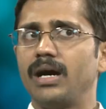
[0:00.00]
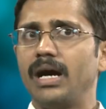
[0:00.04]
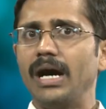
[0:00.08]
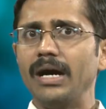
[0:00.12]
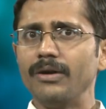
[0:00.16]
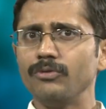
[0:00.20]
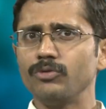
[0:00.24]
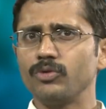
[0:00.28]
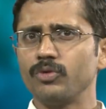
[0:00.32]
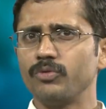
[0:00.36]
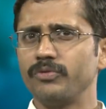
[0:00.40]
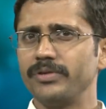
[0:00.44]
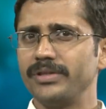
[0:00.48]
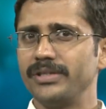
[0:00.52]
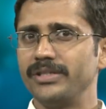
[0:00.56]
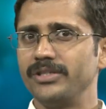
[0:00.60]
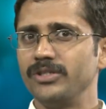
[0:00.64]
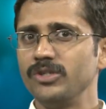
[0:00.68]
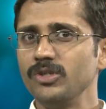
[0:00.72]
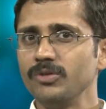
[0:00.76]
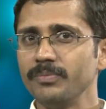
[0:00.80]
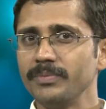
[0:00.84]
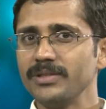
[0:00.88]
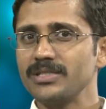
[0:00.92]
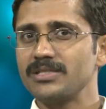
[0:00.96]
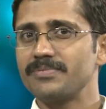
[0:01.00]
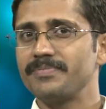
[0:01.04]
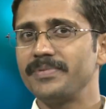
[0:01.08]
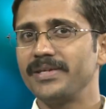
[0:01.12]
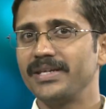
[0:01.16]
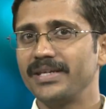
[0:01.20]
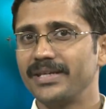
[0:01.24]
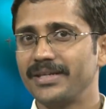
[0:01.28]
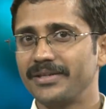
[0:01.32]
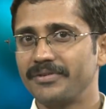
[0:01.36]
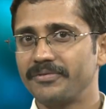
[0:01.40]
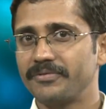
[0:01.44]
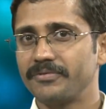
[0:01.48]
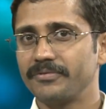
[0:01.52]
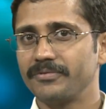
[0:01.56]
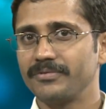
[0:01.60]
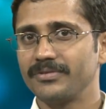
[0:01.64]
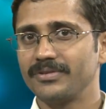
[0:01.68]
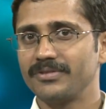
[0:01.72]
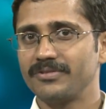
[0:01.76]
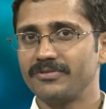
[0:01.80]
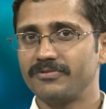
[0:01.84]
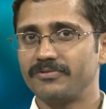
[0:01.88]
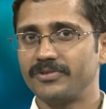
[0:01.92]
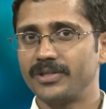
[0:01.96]
How do we humans behave?
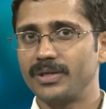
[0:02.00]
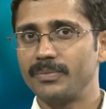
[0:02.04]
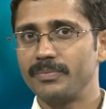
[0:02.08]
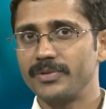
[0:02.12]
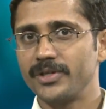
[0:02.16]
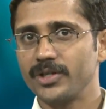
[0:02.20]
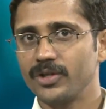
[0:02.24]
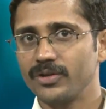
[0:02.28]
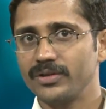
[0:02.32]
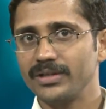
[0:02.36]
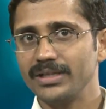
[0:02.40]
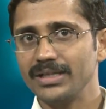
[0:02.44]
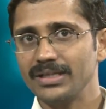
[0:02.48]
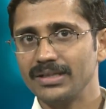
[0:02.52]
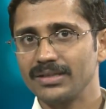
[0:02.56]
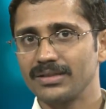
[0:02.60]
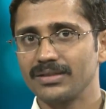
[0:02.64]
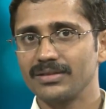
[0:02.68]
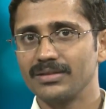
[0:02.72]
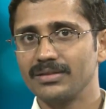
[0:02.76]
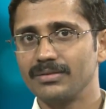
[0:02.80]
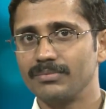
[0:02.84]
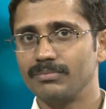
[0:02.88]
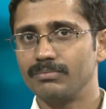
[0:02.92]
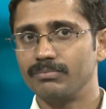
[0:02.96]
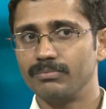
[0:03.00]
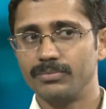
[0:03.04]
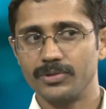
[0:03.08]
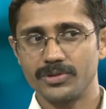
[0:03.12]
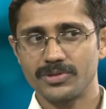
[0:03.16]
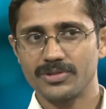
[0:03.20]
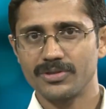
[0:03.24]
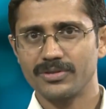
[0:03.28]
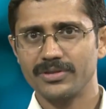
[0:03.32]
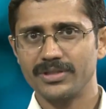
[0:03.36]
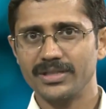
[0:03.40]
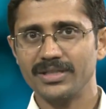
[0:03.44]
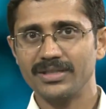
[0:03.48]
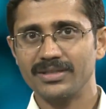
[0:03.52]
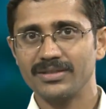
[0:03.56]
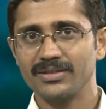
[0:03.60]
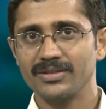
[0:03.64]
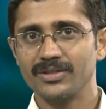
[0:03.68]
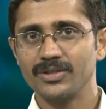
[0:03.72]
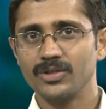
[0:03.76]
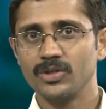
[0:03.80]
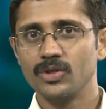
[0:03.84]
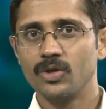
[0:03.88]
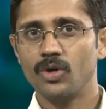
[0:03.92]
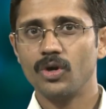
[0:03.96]
Fermionic, bosonic,
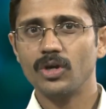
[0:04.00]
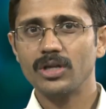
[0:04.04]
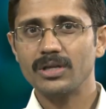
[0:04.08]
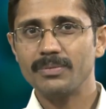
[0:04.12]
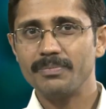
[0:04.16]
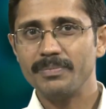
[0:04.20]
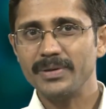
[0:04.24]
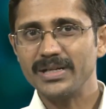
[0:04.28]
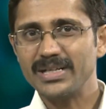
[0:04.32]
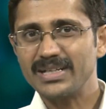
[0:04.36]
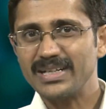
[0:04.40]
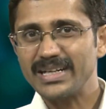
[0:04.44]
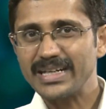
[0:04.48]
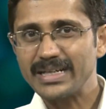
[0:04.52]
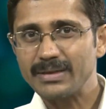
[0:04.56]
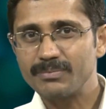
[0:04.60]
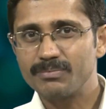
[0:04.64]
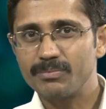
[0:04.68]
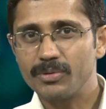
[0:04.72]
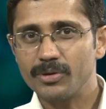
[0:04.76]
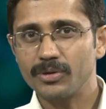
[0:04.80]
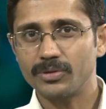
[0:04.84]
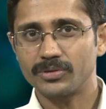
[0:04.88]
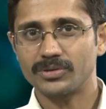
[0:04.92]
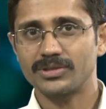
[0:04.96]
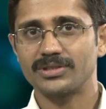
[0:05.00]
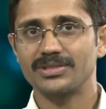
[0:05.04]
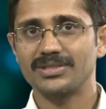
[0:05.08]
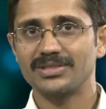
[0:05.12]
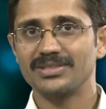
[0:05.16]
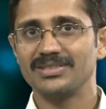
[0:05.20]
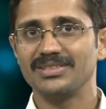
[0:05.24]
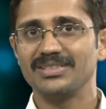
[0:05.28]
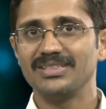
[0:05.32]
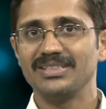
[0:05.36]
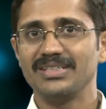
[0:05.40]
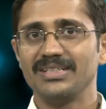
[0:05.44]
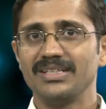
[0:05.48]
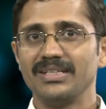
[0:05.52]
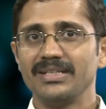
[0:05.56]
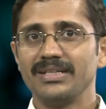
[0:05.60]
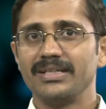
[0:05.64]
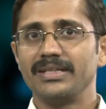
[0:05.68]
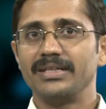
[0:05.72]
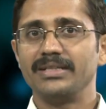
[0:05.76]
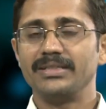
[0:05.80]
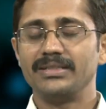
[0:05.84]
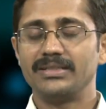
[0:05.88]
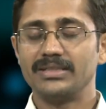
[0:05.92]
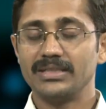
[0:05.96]
or a bit like both?
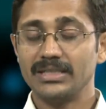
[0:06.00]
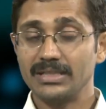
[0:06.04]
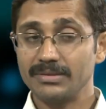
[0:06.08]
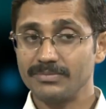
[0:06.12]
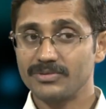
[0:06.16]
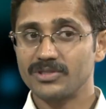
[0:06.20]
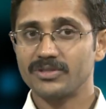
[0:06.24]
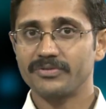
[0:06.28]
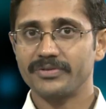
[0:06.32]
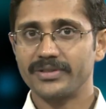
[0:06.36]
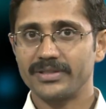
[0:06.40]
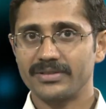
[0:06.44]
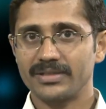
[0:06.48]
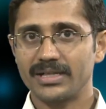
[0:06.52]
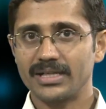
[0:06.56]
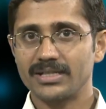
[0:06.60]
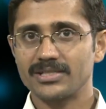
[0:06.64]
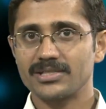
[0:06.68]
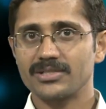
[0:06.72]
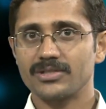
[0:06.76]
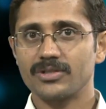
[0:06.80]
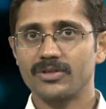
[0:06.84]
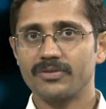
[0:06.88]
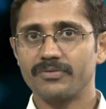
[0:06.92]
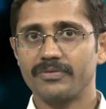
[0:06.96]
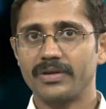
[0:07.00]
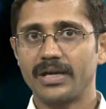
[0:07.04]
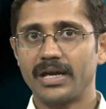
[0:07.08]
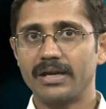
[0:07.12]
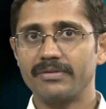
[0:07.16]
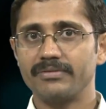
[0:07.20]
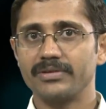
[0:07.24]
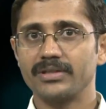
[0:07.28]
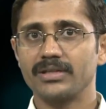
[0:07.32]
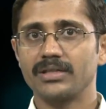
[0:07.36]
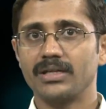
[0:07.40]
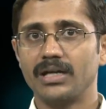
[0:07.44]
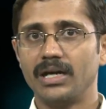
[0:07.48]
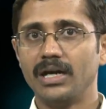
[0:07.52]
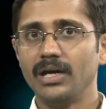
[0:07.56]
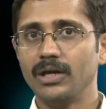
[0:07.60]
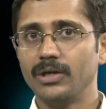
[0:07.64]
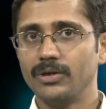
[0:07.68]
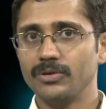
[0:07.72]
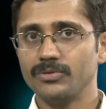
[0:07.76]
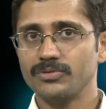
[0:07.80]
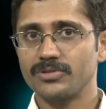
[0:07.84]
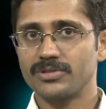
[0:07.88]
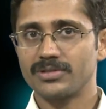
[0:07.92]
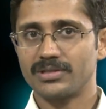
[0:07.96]
In terms of attraction of having a
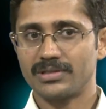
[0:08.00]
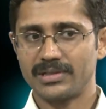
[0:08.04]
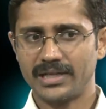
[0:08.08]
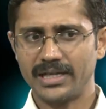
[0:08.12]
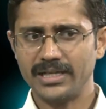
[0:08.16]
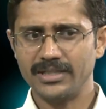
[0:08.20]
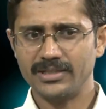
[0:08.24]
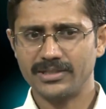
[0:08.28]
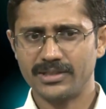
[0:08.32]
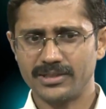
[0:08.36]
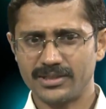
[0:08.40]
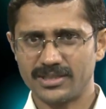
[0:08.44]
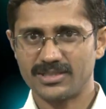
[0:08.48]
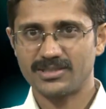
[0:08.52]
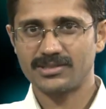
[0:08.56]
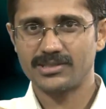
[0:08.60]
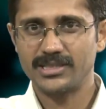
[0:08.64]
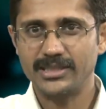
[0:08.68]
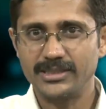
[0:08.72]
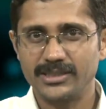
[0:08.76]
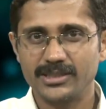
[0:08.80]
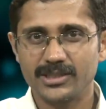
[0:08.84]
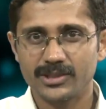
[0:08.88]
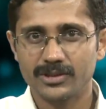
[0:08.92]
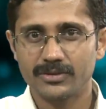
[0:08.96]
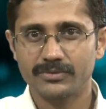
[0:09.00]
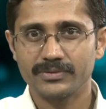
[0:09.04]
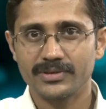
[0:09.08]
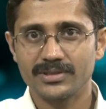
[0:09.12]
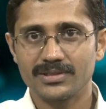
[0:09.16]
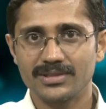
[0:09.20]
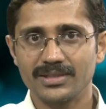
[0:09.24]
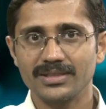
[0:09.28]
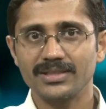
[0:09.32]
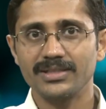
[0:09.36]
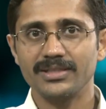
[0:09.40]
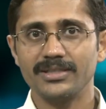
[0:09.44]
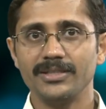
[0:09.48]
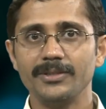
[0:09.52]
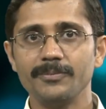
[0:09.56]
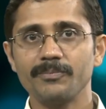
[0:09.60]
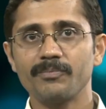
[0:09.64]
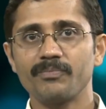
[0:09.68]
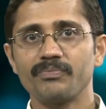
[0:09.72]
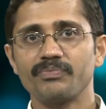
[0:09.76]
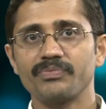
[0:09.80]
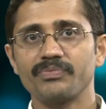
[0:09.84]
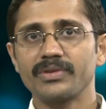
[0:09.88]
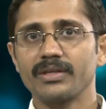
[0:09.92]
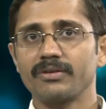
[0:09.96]
house right at the center of the city,
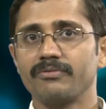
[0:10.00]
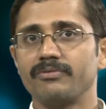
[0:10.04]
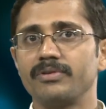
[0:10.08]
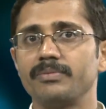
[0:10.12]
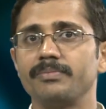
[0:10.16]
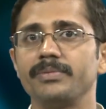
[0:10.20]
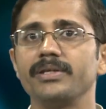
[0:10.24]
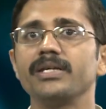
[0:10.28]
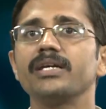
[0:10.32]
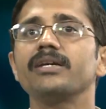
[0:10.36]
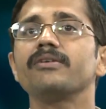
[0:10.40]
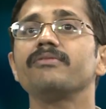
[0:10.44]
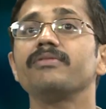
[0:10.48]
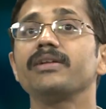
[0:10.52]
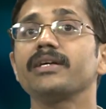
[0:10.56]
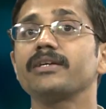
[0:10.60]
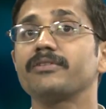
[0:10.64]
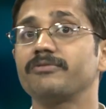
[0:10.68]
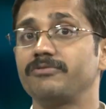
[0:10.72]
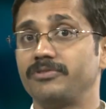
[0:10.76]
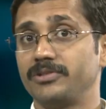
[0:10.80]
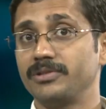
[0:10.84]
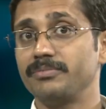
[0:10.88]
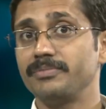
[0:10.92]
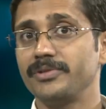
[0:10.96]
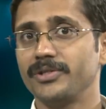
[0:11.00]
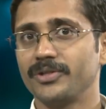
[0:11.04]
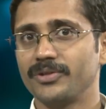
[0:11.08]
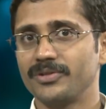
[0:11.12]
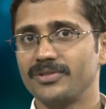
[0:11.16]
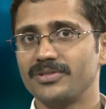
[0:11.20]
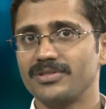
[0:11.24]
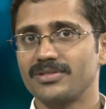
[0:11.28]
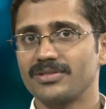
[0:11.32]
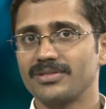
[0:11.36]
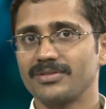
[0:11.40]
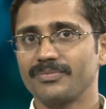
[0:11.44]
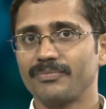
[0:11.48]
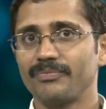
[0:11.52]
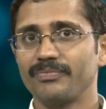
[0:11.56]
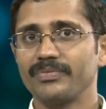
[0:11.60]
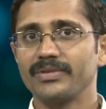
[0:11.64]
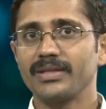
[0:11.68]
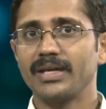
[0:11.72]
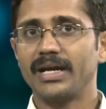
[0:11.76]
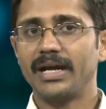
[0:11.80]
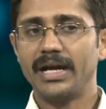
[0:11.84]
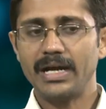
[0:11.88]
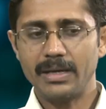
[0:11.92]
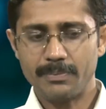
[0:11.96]
we behave like fermions
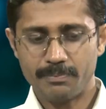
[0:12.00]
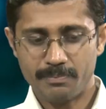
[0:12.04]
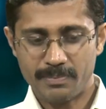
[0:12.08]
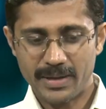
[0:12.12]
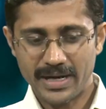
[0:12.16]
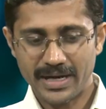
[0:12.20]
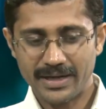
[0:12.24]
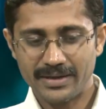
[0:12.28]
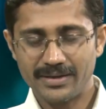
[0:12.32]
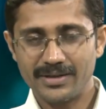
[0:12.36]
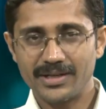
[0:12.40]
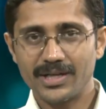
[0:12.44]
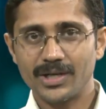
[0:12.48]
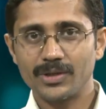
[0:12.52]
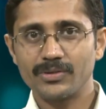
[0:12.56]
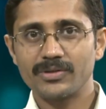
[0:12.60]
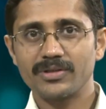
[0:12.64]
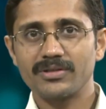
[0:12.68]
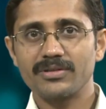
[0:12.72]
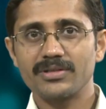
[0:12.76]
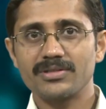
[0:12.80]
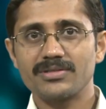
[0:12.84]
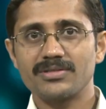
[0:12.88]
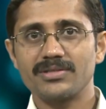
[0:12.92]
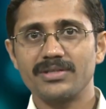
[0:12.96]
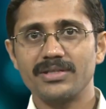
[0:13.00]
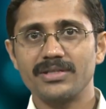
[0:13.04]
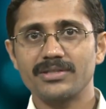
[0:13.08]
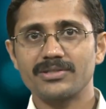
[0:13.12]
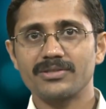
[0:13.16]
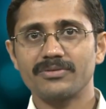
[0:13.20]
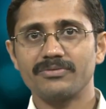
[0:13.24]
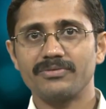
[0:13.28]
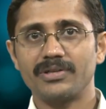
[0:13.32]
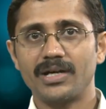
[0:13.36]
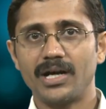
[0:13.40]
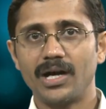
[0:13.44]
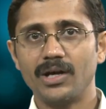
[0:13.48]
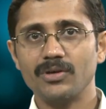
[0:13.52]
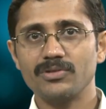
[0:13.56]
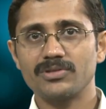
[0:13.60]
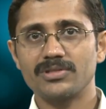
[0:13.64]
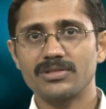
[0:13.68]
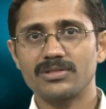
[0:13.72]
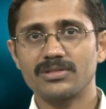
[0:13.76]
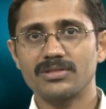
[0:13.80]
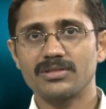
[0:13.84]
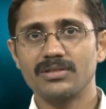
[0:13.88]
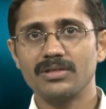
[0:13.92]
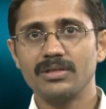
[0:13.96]
and band out into a series of
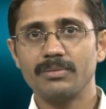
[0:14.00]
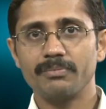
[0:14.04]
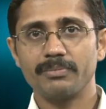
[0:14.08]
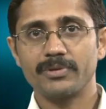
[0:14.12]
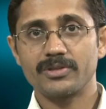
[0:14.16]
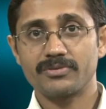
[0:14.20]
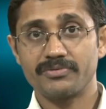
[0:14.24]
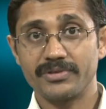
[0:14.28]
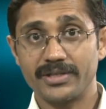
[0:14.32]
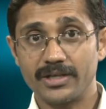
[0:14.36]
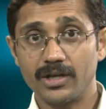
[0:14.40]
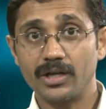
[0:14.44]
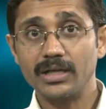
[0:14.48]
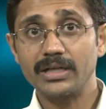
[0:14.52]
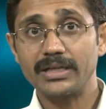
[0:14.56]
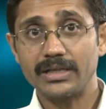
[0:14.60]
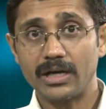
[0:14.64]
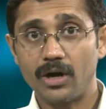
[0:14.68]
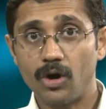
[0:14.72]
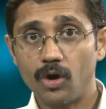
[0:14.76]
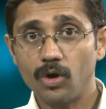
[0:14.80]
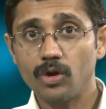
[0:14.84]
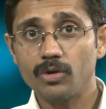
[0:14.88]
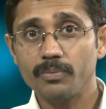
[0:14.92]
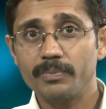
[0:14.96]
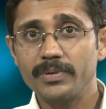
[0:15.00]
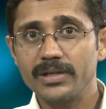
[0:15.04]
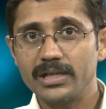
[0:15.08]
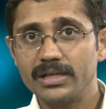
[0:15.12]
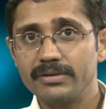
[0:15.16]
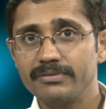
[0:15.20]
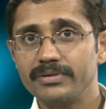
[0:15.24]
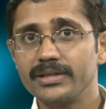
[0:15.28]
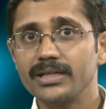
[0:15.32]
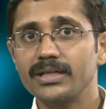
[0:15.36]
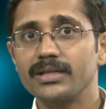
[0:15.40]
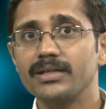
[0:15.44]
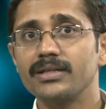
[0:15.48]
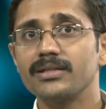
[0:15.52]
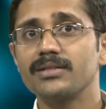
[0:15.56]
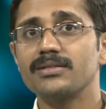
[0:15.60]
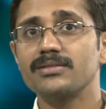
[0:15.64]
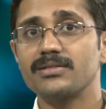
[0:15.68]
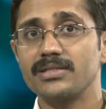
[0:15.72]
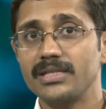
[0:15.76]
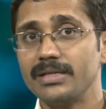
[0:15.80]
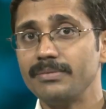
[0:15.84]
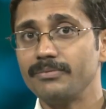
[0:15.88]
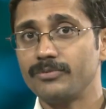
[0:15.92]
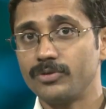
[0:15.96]
houses because we can't all be living under the
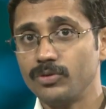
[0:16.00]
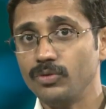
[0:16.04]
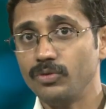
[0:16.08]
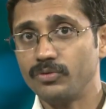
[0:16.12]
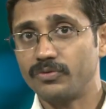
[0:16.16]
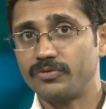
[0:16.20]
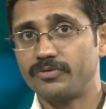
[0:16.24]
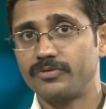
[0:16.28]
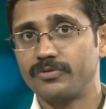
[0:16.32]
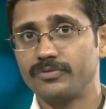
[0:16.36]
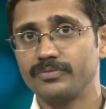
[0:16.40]
same roof.